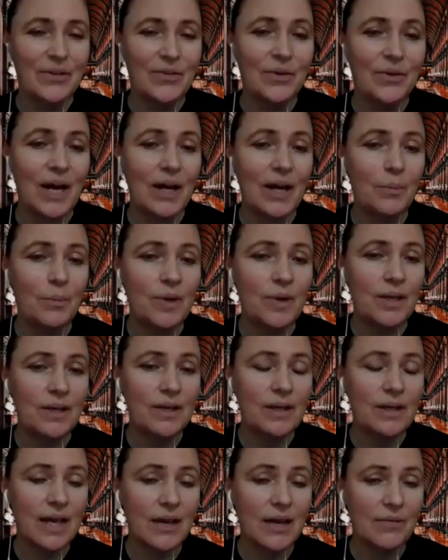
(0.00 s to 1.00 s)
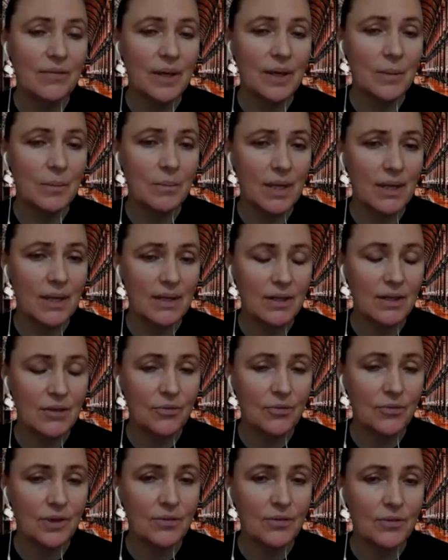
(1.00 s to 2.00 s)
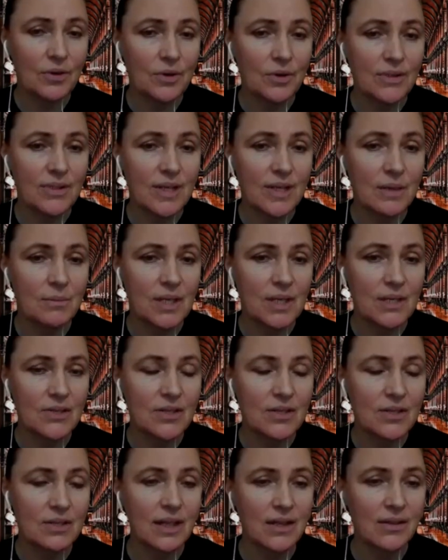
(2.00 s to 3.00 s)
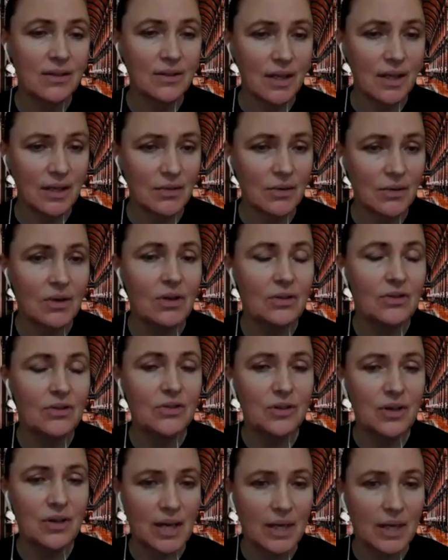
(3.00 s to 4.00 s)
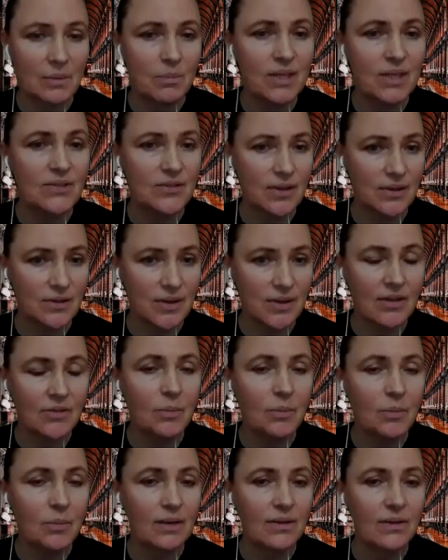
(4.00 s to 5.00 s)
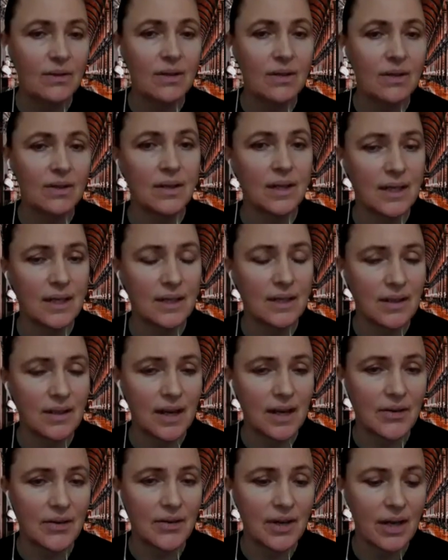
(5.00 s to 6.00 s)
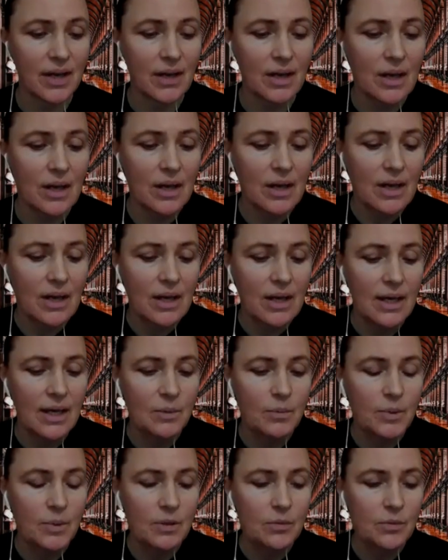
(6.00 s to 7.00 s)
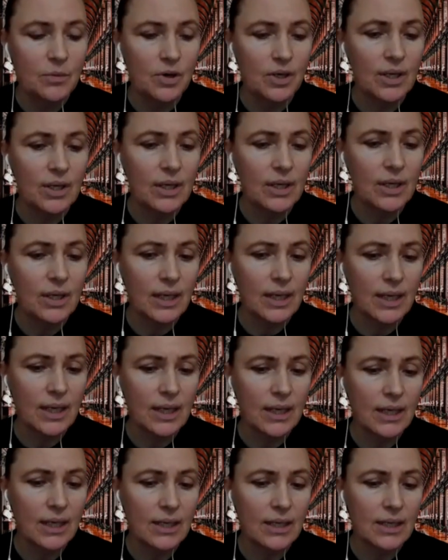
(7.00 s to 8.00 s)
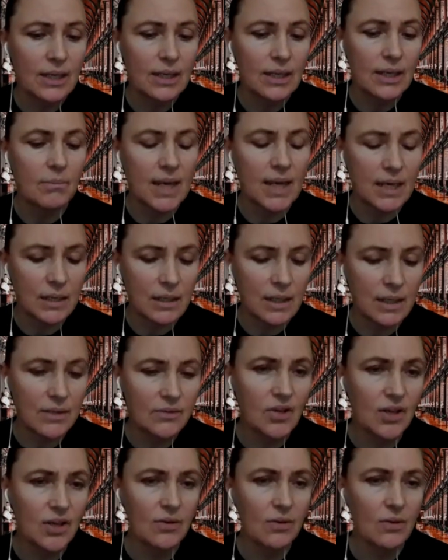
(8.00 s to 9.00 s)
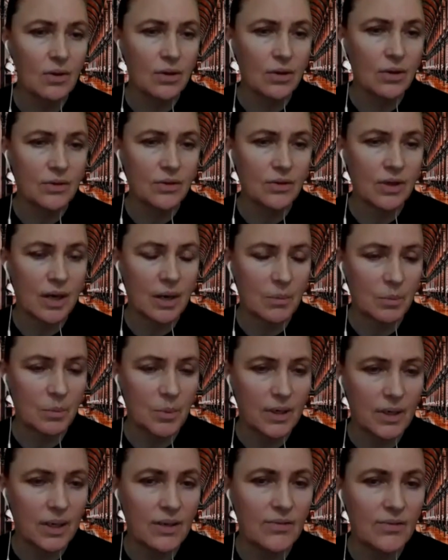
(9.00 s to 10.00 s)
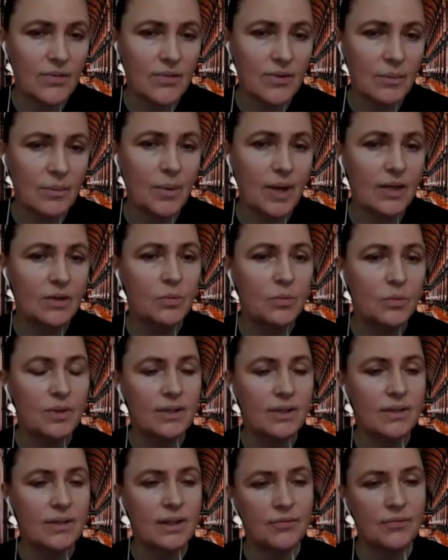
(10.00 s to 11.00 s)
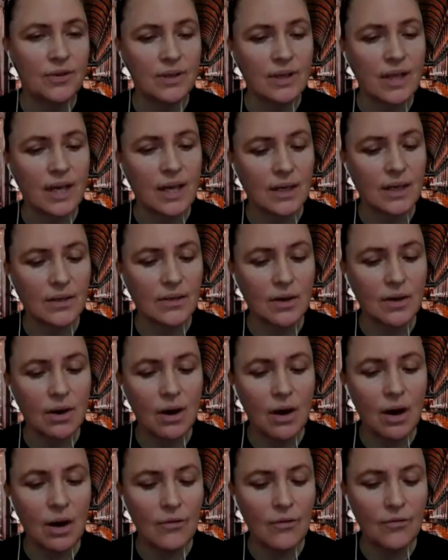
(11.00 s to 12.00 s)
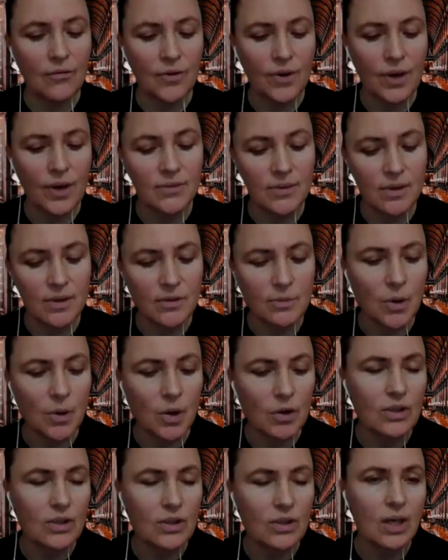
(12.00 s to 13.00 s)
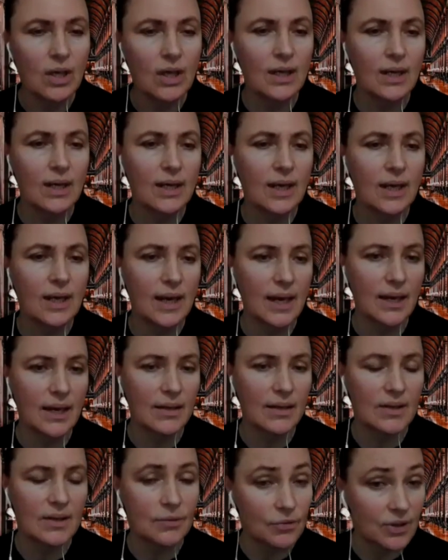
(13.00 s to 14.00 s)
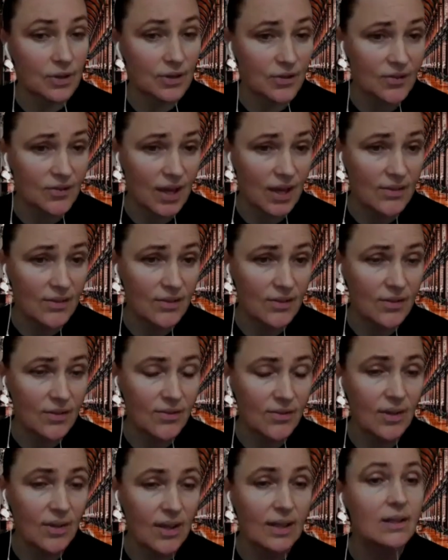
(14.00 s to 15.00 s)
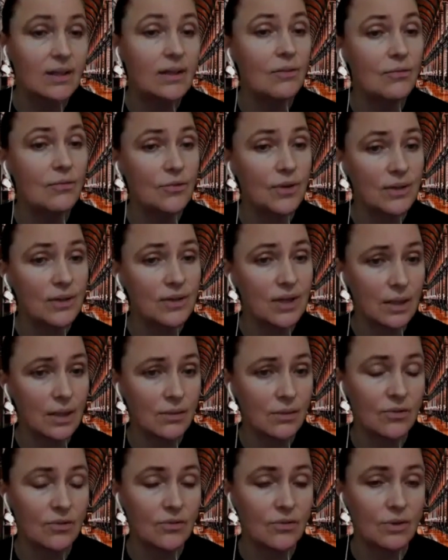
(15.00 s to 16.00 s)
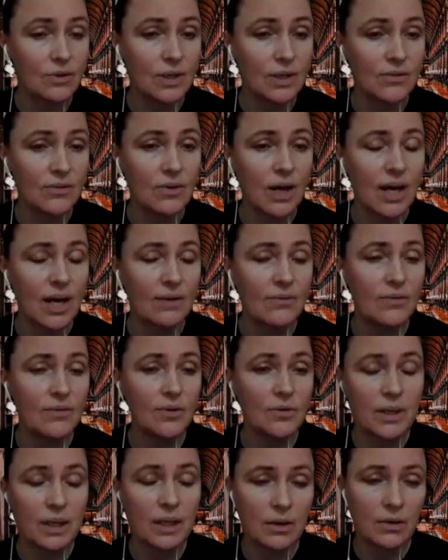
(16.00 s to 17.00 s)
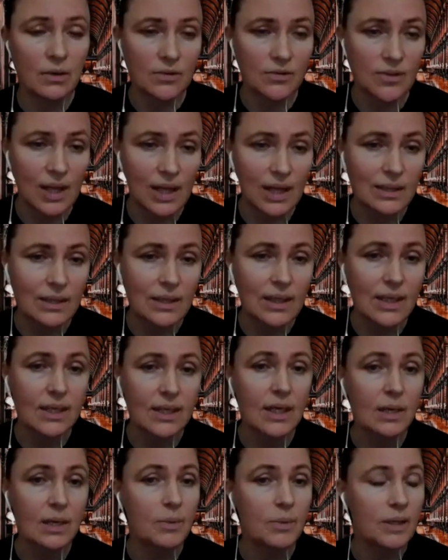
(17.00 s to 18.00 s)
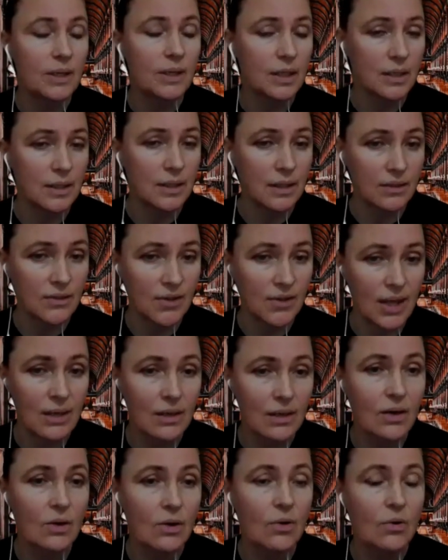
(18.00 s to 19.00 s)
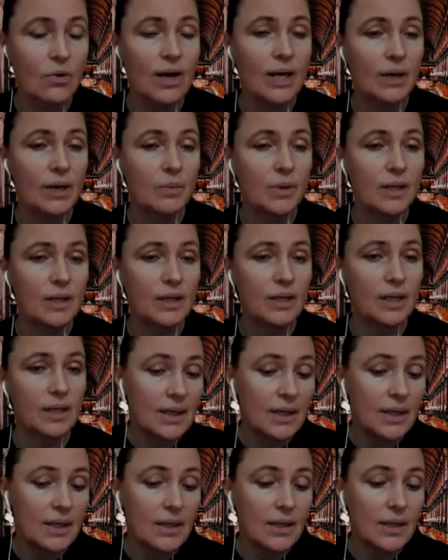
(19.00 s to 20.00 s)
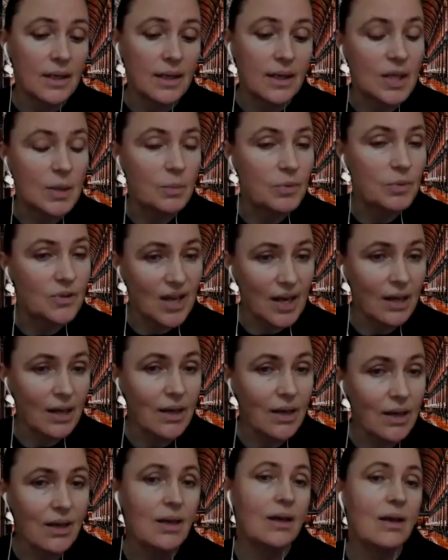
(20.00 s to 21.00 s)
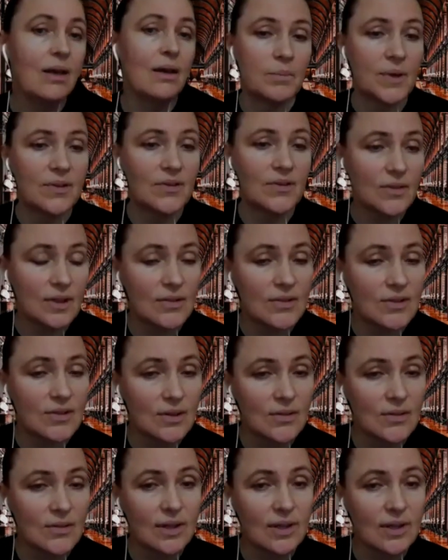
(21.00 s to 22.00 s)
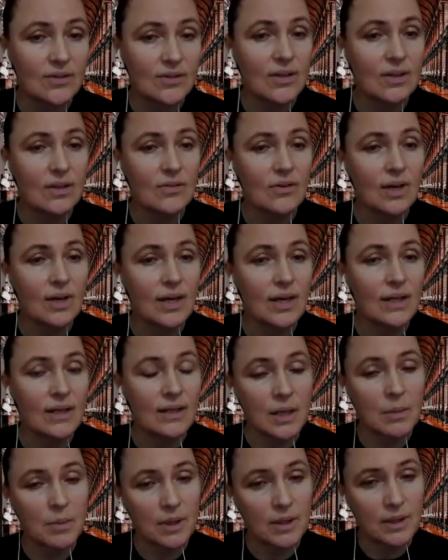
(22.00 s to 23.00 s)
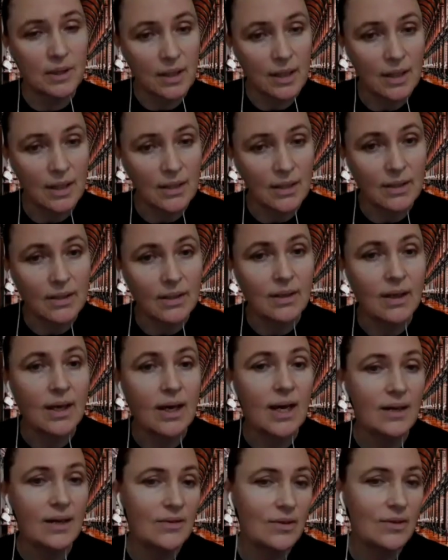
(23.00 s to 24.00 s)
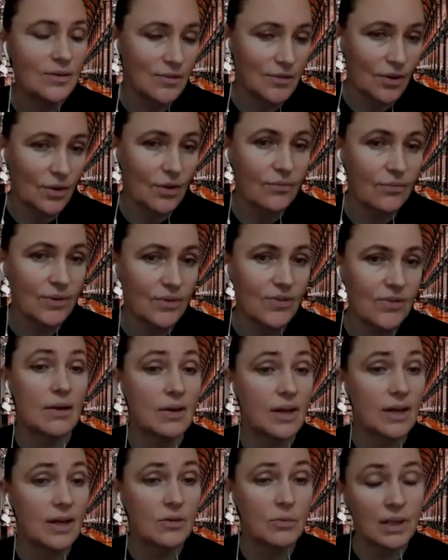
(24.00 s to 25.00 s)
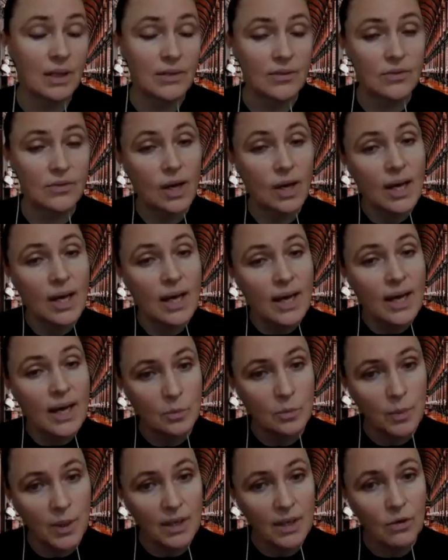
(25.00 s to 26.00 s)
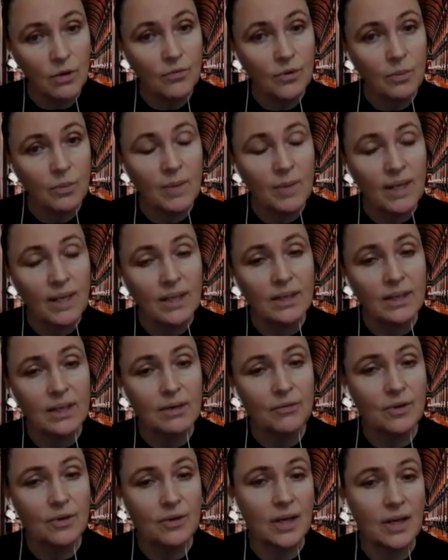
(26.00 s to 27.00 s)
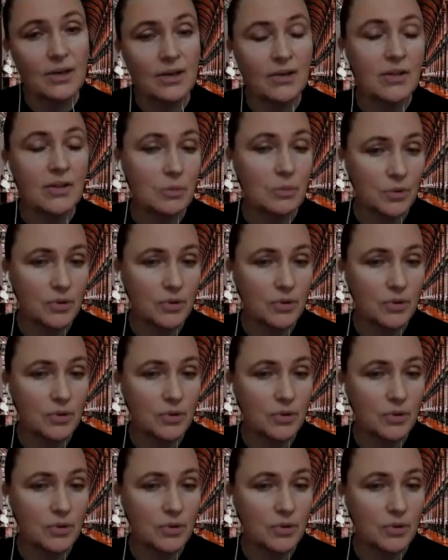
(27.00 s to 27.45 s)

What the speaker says: So I've been having many different roles. I mentioned that technology and business has been in the area. I've been working in mainly technology companies, but with different kind of business model and different sizes and different industries. So I've been in consulting, I've been in telco, I've been in deep tech businesses, etc. And I've been in IT service area as well. So I span over many different areas.